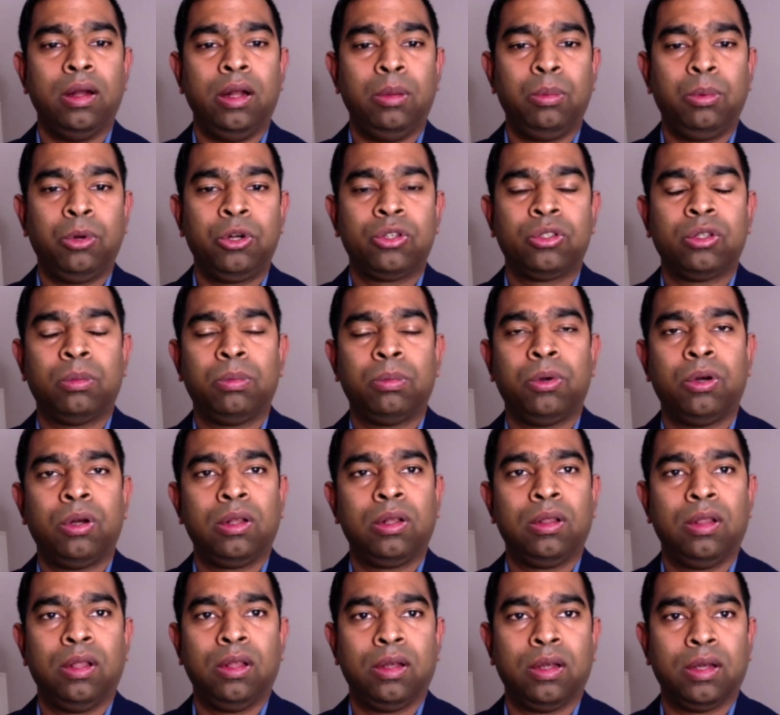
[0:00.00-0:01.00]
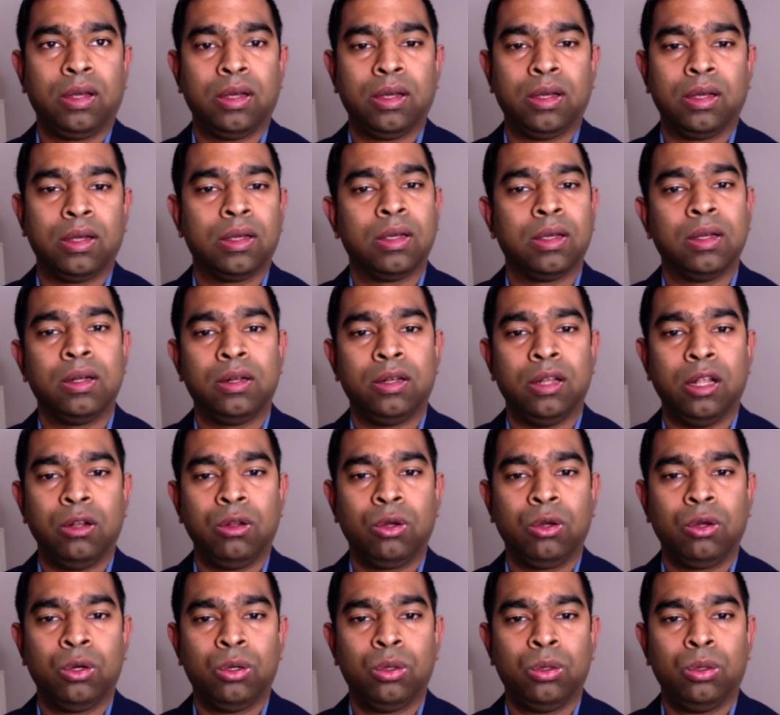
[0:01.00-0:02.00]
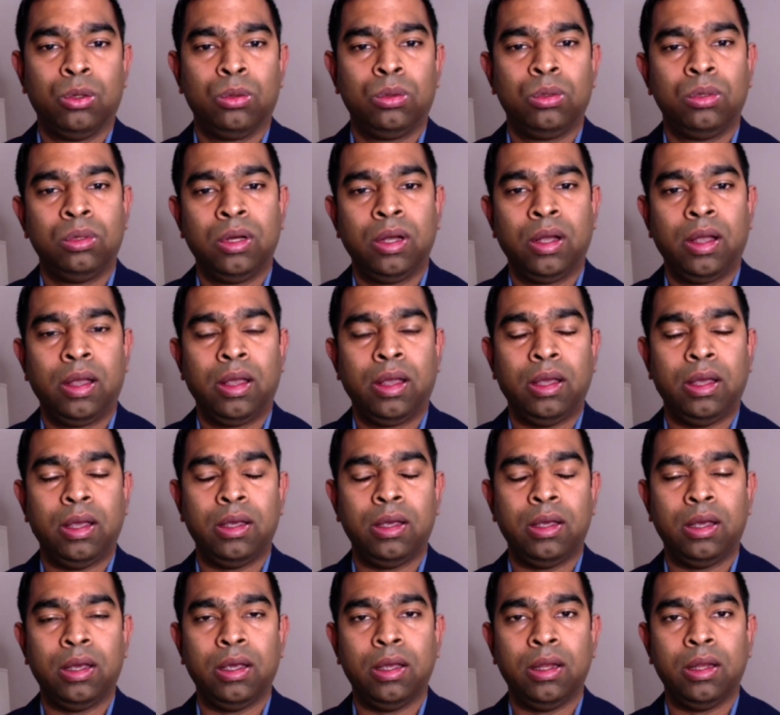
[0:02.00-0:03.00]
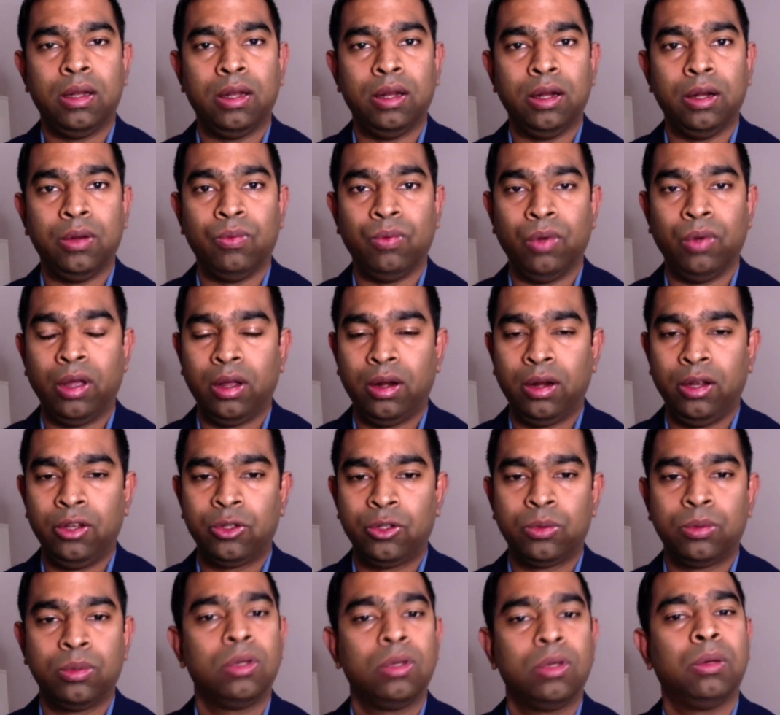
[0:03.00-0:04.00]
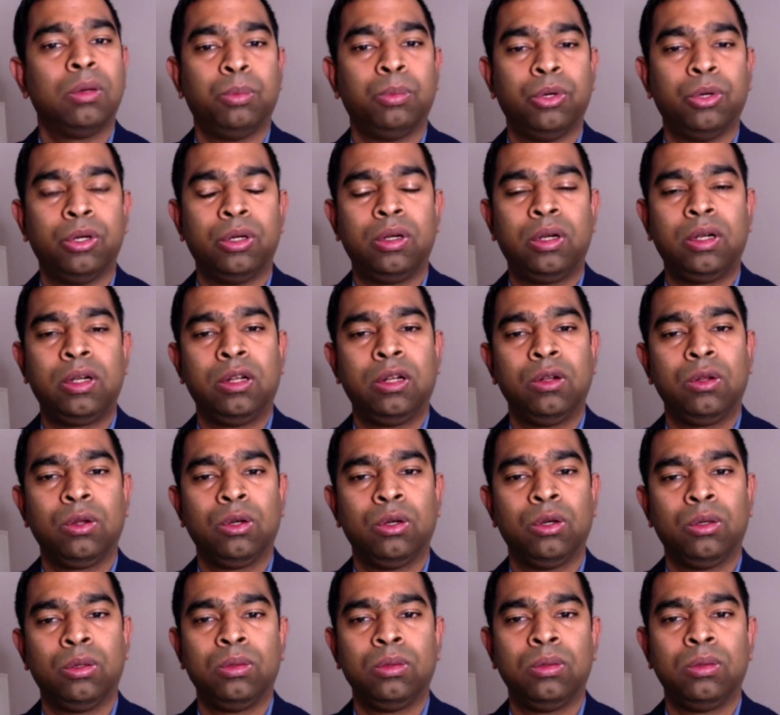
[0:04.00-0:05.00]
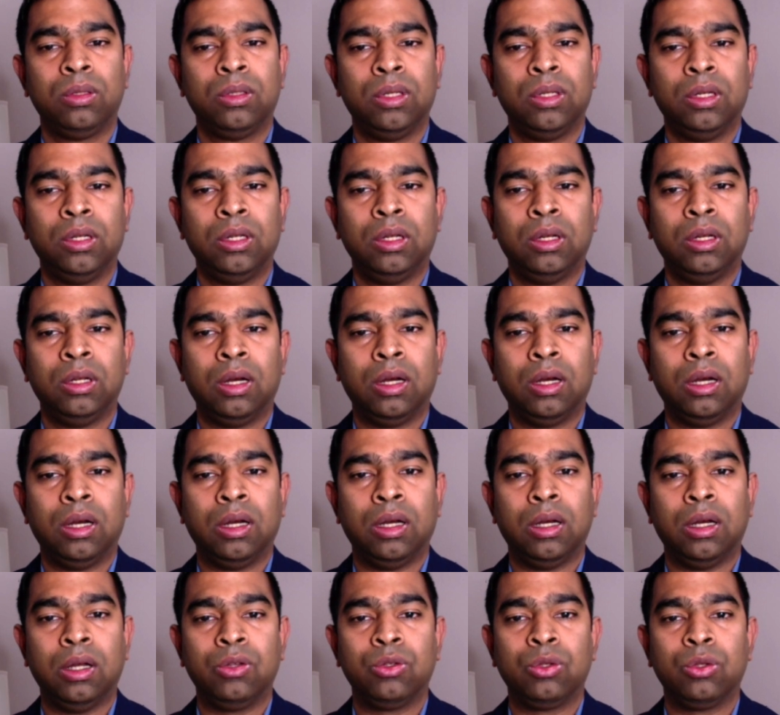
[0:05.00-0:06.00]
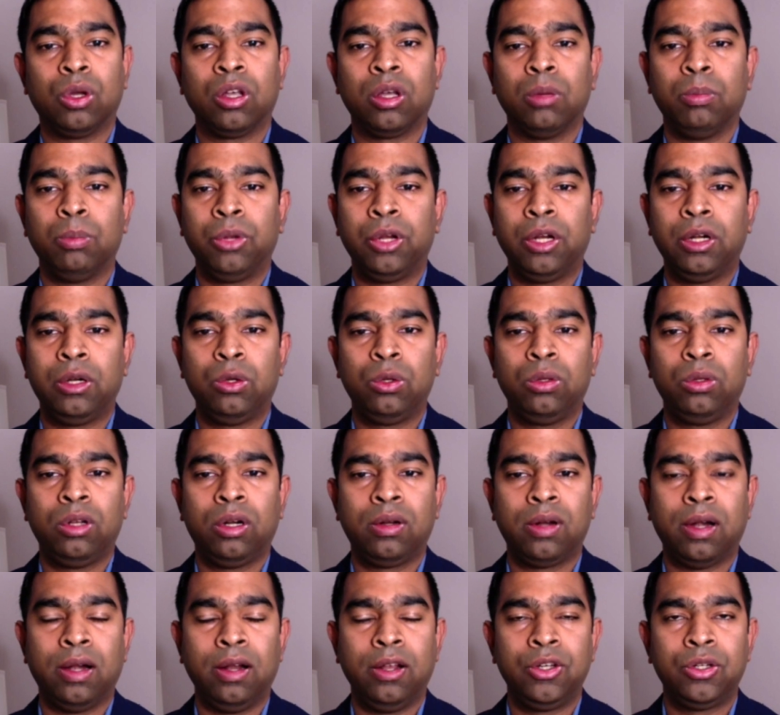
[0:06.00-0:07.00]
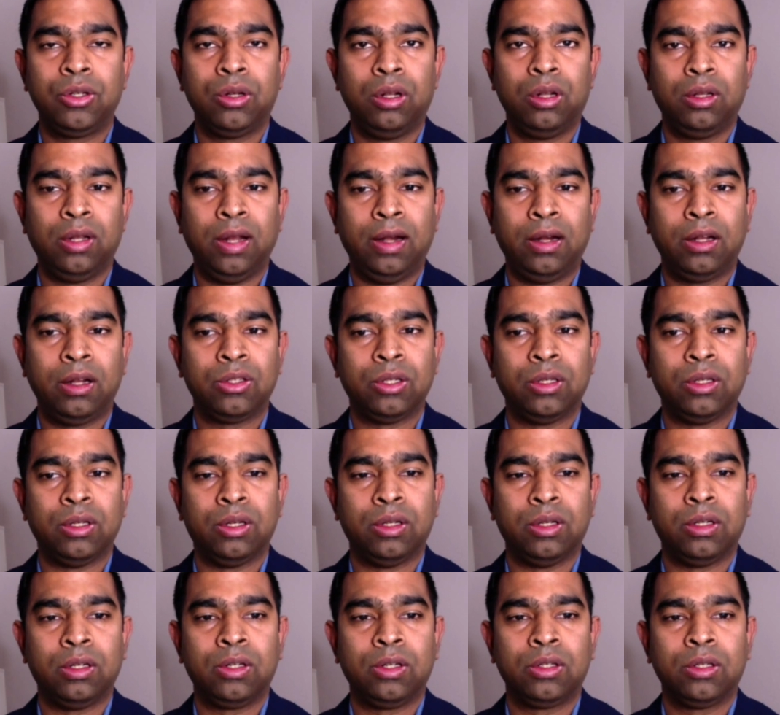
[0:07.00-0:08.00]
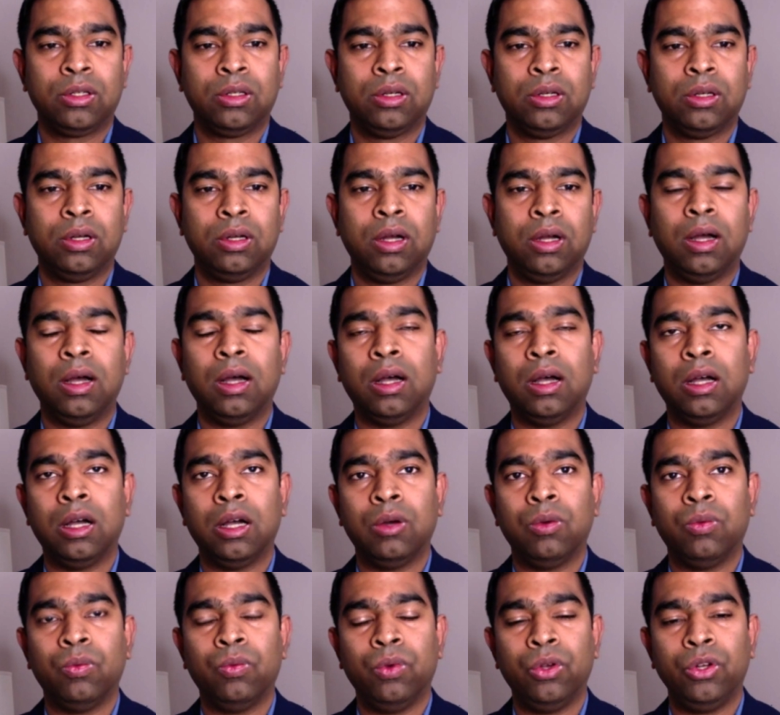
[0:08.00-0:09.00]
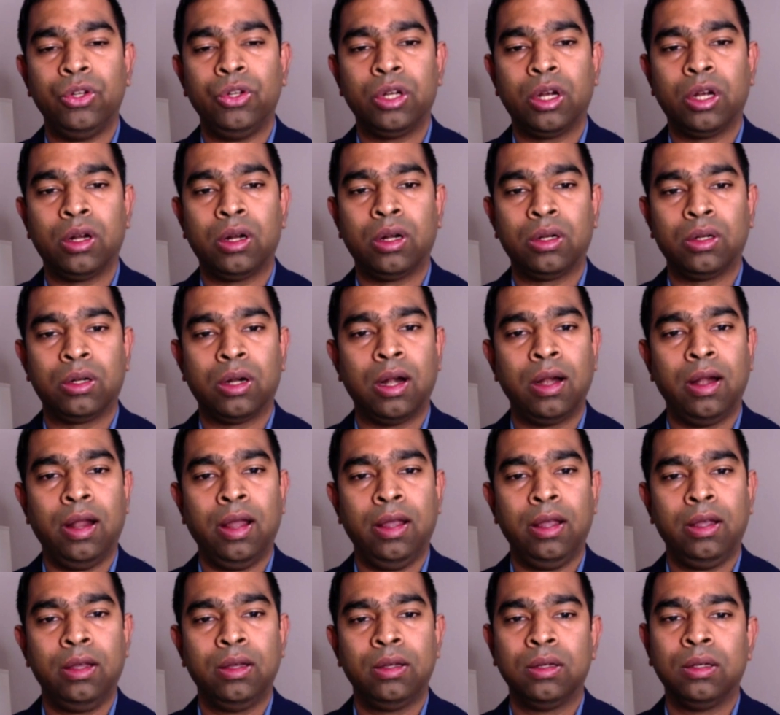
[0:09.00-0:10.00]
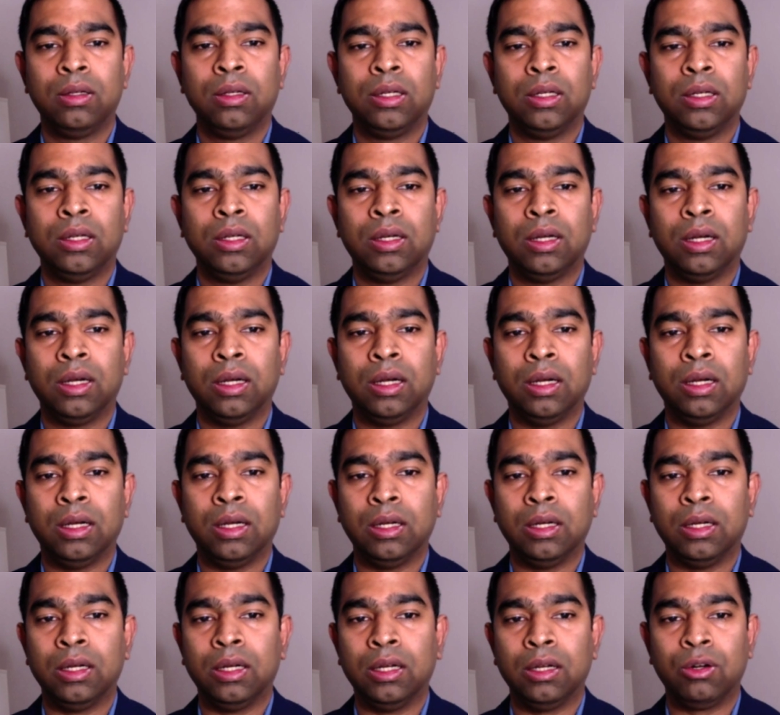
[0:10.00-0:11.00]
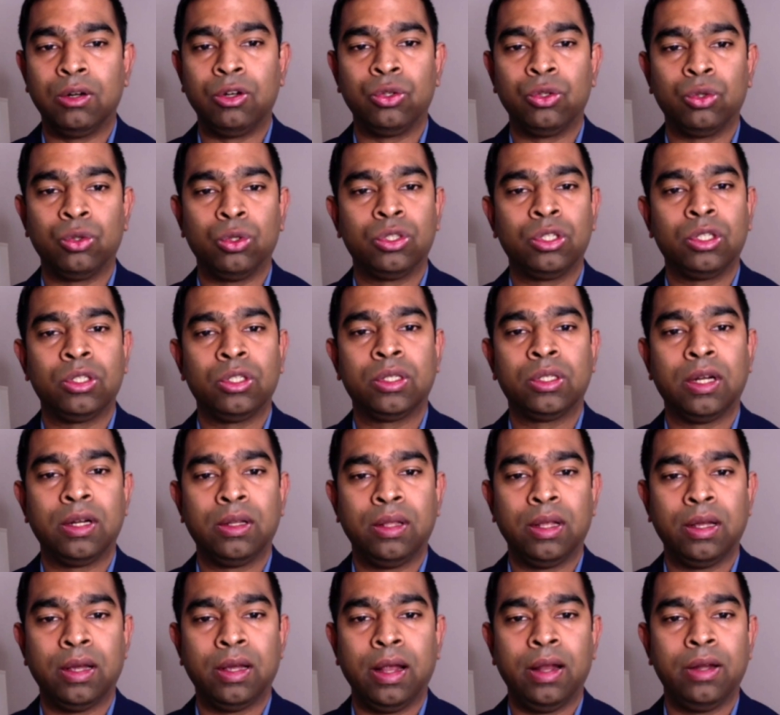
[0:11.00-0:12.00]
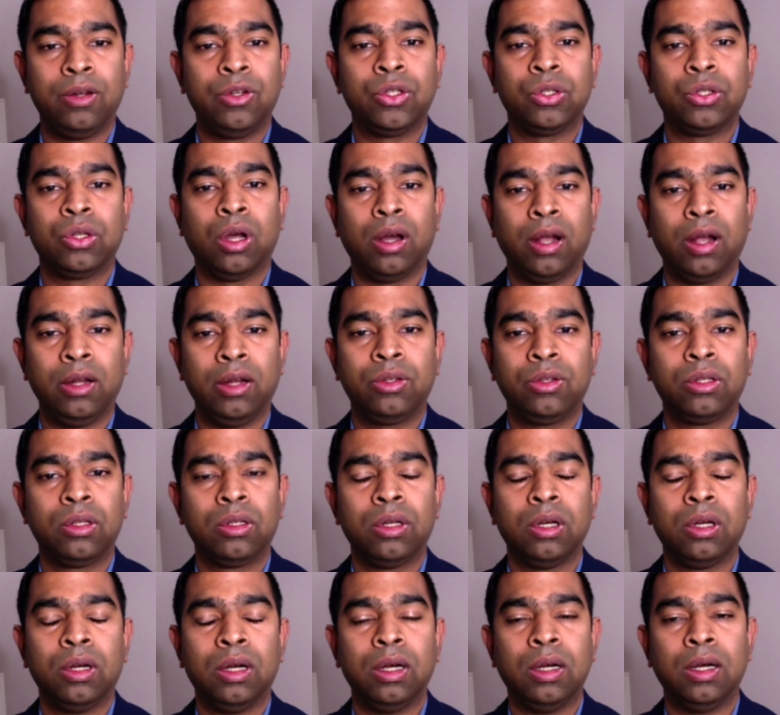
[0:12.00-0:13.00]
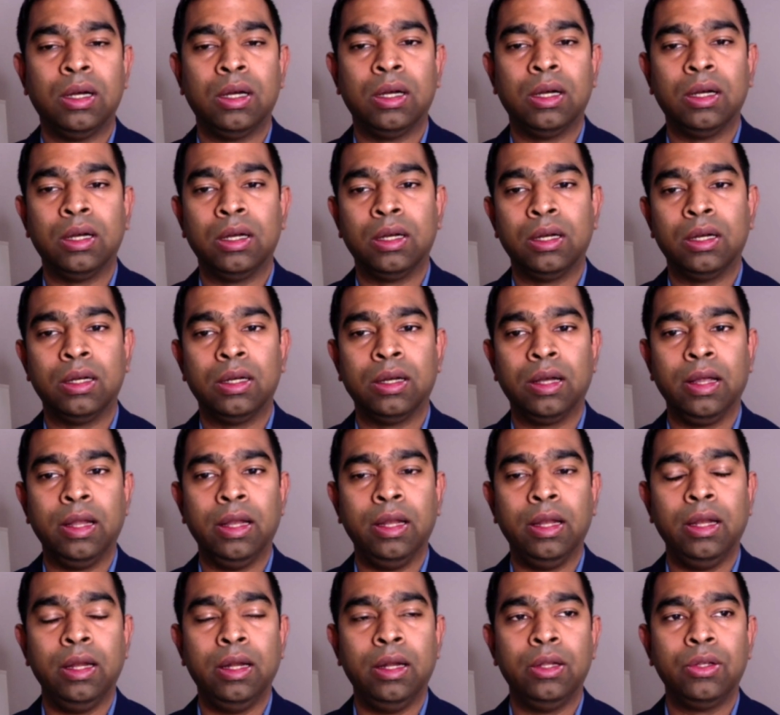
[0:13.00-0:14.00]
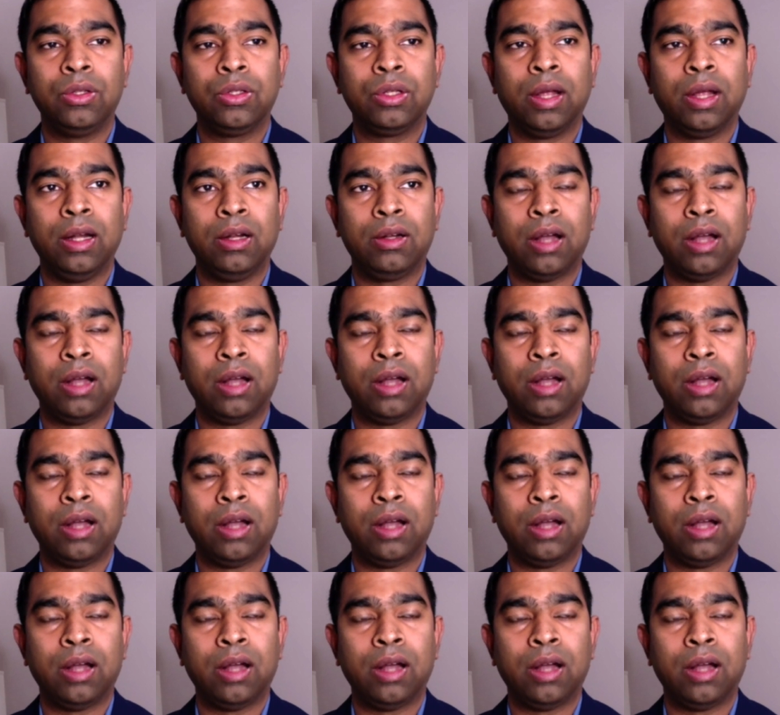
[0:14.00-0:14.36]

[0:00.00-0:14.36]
depends upon the telco and it varies per telco. Uh, so compared to the traditional data centers, uh, which are running uh, resources at the edge sites, uh, it is